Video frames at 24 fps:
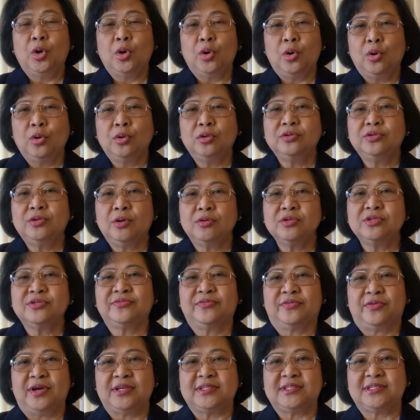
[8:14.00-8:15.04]
all those
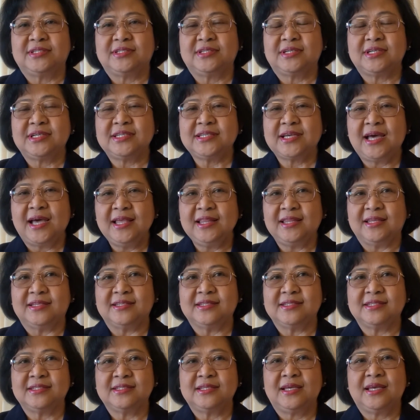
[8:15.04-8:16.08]
voices are
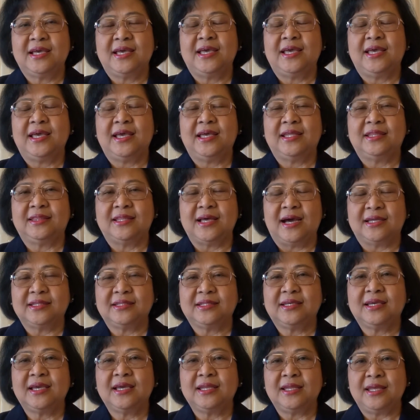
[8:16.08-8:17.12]
silenced, and
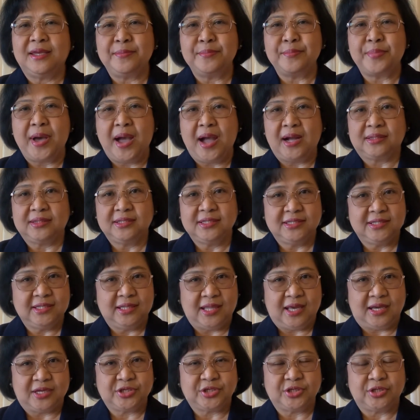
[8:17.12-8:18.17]
that can impact this
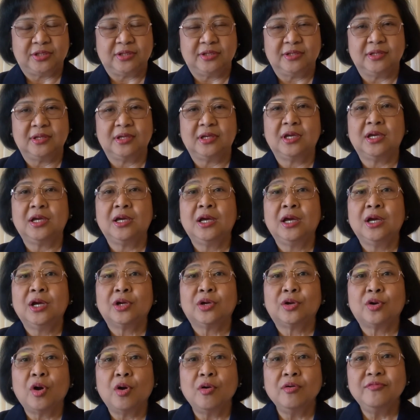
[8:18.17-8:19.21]
election.
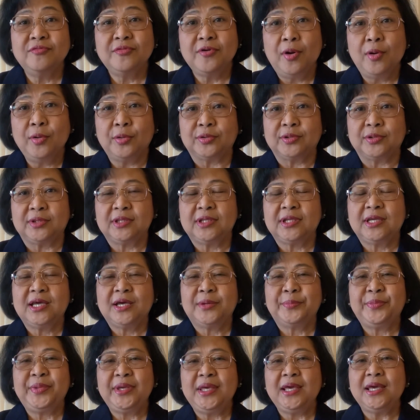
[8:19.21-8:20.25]
Go vote,
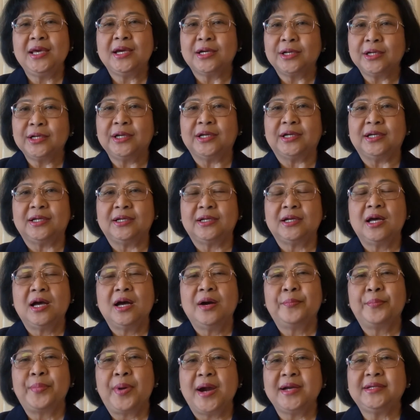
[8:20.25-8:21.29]
be heard,
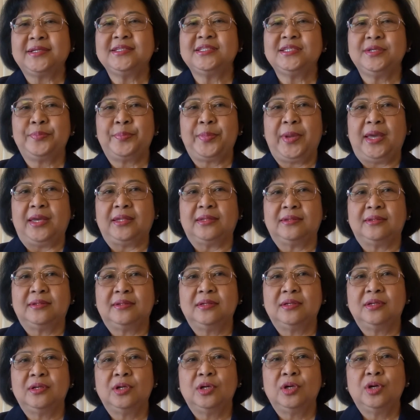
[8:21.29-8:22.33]
participate.
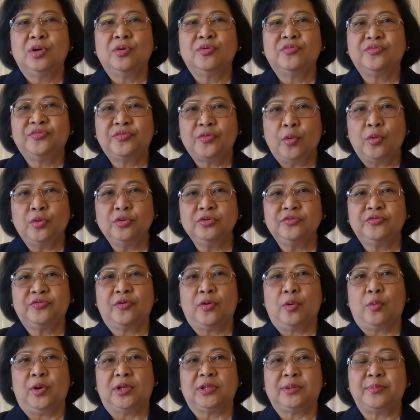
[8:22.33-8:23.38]
Vote
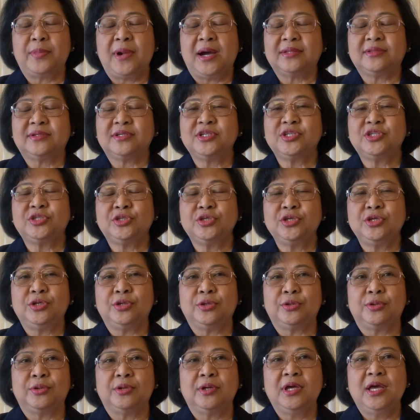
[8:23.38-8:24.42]
for what matters to
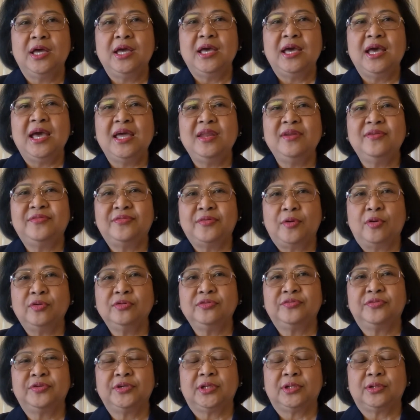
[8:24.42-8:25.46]
you, and vote
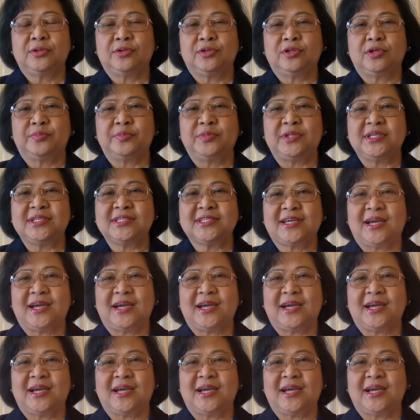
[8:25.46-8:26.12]
for the good of this